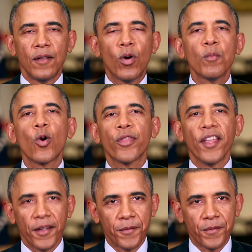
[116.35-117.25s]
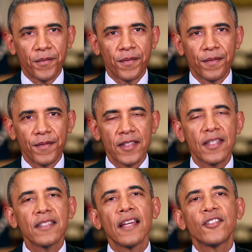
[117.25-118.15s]
One more thing.
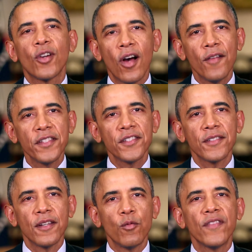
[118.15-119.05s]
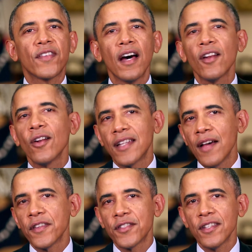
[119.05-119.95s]
Since I took office, we've cut our
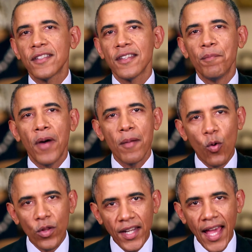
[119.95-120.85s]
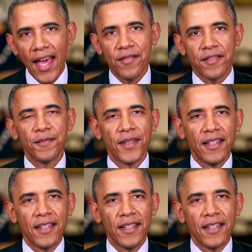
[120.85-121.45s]
deficits by more than half.